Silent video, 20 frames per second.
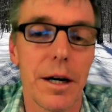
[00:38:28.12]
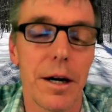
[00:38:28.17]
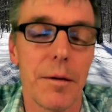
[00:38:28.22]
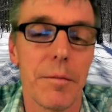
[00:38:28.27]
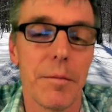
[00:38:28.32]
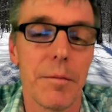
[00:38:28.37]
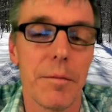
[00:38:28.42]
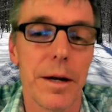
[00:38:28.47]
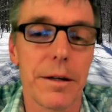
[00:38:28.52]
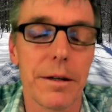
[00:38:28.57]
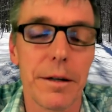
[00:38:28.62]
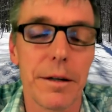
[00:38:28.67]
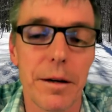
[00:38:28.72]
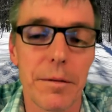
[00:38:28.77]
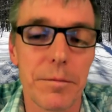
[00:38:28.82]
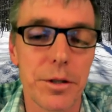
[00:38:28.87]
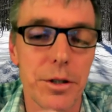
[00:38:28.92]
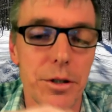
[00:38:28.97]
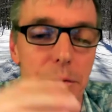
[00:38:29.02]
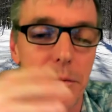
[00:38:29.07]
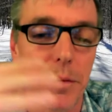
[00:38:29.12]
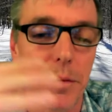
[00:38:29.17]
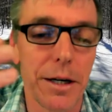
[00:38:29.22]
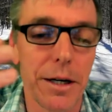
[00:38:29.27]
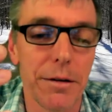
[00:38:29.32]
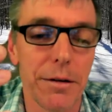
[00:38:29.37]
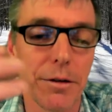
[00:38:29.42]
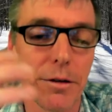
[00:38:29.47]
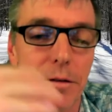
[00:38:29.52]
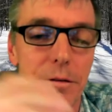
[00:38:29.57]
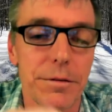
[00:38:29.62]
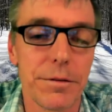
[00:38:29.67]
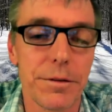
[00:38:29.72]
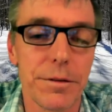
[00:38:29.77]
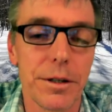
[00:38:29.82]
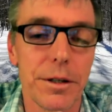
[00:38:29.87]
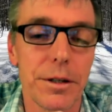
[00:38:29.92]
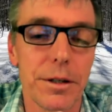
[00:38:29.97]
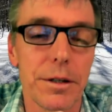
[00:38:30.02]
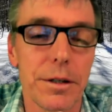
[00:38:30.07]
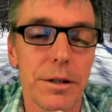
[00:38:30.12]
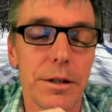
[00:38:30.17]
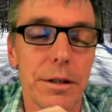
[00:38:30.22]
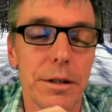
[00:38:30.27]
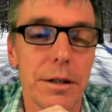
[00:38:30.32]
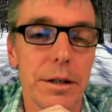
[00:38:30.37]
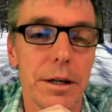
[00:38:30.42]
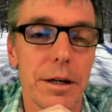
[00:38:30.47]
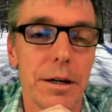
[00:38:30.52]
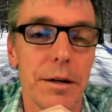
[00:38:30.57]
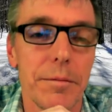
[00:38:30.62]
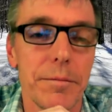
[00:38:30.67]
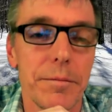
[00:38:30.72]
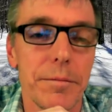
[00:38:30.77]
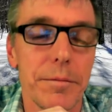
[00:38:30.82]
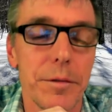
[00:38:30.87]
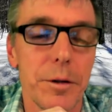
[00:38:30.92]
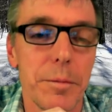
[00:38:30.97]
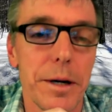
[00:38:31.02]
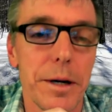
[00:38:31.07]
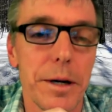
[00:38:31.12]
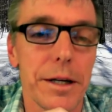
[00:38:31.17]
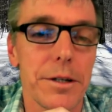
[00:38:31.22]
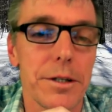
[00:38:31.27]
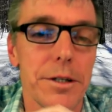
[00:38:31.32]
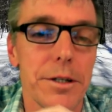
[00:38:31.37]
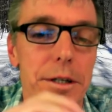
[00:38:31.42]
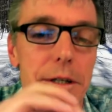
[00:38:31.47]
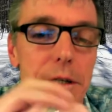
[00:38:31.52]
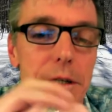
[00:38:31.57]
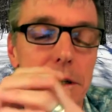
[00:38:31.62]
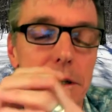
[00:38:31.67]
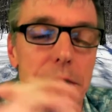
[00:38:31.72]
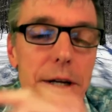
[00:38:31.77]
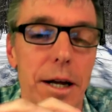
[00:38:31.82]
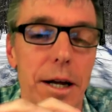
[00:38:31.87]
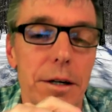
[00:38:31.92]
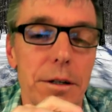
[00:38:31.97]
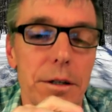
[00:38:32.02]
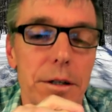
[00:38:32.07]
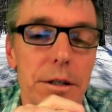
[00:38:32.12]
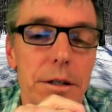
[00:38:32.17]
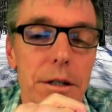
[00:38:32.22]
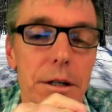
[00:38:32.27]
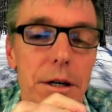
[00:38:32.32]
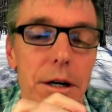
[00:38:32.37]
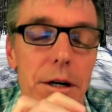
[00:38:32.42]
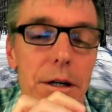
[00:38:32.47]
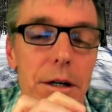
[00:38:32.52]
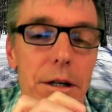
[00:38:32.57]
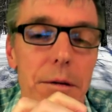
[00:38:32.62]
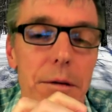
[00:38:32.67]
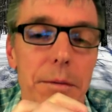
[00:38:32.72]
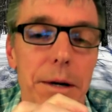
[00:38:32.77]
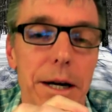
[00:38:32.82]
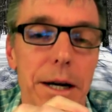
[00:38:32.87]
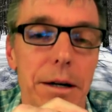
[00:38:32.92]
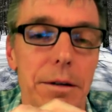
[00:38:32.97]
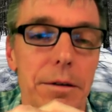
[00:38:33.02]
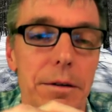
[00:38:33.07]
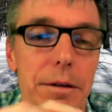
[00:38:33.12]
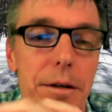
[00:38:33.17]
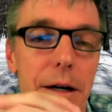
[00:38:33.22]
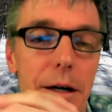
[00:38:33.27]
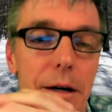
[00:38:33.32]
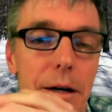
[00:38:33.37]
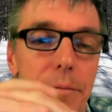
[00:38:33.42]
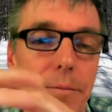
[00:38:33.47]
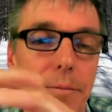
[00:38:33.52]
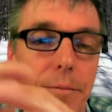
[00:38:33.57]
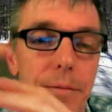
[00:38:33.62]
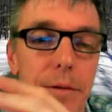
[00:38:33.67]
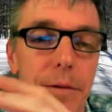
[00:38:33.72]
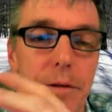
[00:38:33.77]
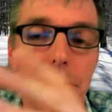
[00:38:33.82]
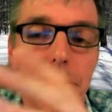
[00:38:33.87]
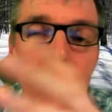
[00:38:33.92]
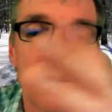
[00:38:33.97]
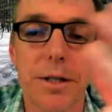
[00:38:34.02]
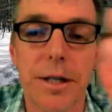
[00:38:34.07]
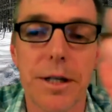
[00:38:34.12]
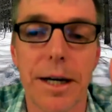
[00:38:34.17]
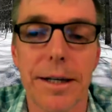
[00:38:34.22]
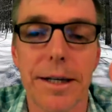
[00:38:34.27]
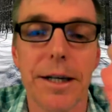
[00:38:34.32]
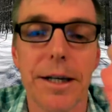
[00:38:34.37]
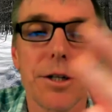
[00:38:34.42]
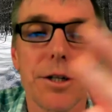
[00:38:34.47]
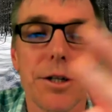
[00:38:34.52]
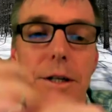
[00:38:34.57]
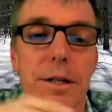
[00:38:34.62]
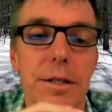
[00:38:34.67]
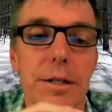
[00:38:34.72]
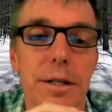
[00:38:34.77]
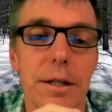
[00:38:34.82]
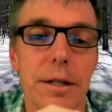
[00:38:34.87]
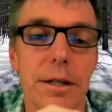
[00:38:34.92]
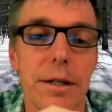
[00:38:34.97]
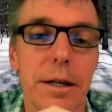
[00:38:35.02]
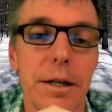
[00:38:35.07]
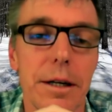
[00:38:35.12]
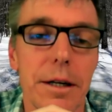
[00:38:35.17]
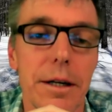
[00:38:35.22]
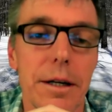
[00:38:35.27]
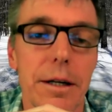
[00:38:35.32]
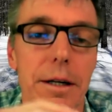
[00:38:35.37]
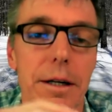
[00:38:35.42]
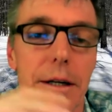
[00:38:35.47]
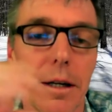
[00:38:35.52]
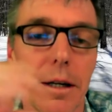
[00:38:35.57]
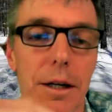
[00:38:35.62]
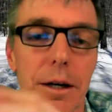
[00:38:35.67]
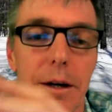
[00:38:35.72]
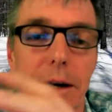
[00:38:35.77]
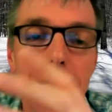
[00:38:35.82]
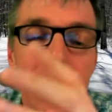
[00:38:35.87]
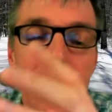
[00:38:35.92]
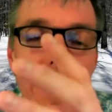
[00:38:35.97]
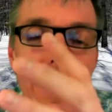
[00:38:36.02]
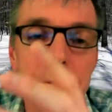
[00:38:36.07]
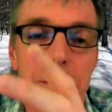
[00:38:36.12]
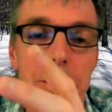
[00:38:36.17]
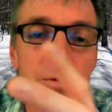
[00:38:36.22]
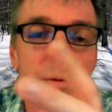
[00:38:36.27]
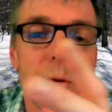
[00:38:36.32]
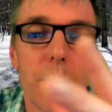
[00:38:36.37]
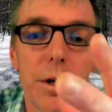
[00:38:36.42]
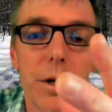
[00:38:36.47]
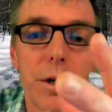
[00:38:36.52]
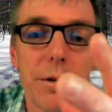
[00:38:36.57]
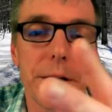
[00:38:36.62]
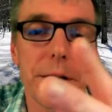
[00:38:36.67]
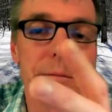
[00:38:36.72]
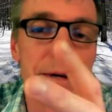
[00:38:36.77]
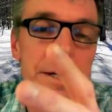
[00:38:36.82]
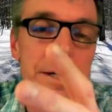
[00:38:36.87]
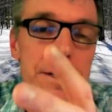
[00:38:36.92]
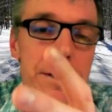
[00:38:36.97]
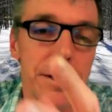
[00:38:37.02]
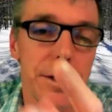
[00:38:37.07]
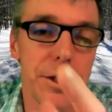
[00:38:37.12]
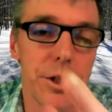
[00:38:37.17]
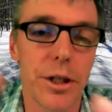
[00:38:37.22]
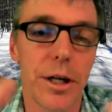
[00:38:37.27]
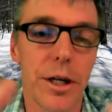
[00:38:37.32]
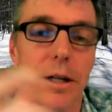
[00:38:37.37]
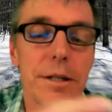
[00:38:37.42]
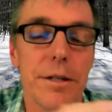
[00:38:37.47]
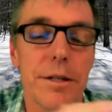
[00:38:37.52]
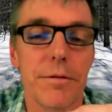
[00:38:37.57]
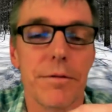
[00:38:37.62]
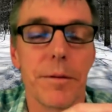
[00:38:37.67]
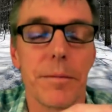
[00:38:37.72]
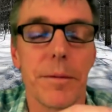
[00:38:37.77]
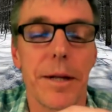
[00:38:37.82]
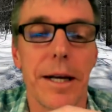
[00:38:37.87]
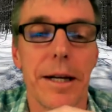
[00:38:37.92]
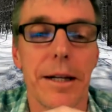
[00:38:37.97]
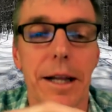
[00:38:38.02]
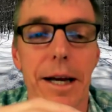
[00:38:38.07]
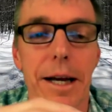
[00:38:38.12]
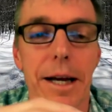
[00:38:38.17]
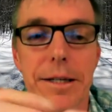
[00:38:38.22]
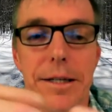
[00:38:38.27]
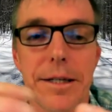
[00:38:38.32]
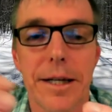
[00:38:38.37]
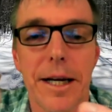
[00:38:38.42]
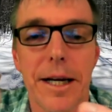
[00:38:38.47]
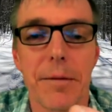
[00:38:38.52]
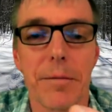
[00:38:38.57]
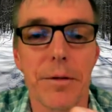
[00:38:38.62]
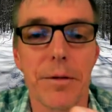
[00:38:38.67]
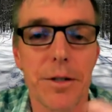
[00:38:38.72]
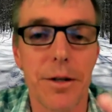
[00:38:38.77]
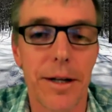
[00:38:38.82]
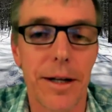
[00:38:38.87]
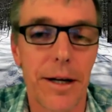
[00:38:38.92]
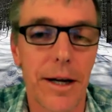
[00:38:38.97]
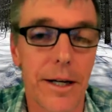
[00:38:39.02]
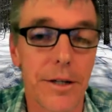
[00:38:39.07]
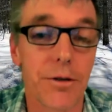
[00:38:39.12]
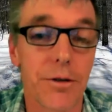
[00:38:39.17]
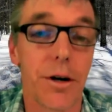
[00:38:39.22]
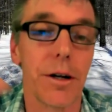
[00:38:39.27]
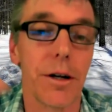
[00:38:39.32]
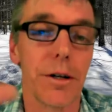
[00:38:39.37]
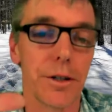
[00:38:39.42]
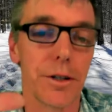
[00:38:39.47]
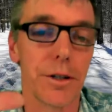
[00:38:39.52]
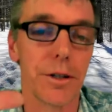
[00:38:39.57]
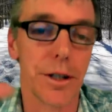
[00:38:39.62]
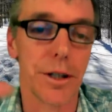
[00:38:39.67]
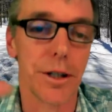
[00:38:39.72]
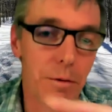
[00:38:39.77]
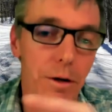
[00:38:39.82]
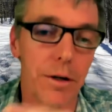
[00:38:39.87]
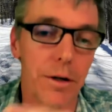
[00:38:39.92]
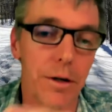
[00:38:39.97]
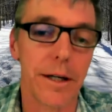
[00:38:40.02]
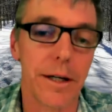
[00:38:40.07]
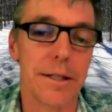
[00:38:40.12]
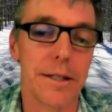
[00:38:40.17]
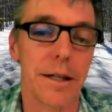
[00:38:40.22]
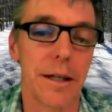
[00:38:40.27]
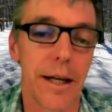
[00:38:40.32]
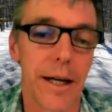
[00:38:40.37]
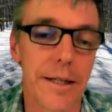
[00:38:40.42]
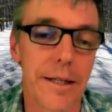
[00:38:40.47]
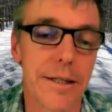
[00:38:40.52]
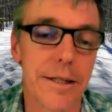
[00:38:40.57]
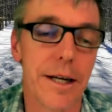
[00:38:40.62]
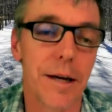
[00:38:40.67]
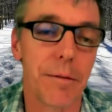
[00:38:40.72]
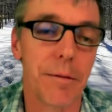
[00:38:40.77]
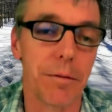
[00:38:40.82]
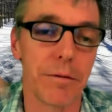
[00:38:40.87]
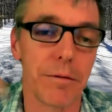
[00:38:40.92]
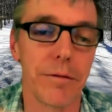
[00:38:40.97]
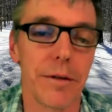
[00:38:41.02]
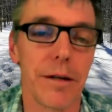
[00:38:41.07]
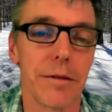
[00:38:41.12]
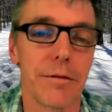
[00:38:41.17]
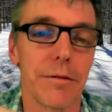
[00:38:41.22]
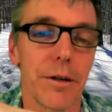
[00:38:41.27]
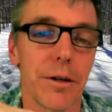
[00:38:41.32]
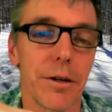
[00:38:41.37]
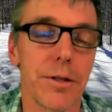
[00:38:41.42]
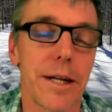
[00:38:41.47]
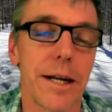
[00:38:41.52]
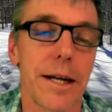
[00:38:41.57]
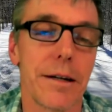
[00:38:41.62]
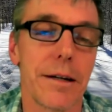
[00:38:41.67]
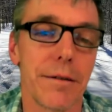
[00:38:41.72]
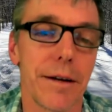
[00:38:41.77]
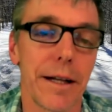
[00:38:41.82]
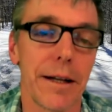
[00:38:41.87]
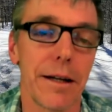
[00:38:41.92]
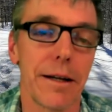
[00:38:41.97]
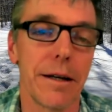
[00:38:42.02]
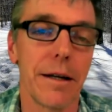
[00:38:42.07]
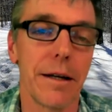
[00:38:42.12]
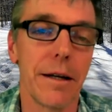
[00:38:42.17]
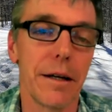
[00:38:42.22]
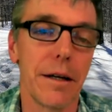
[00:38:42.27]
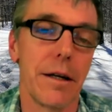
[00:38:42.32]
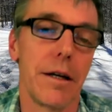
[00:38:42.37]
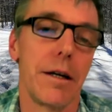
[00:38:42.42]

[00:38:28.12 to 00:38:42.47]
um, I, am sure many of you have heard um, rebecca schneider talk about um, roadside ditches and you know how much water it basically shunts from that landscape so the hydrology is that water hits the landscape and, and flows down the valley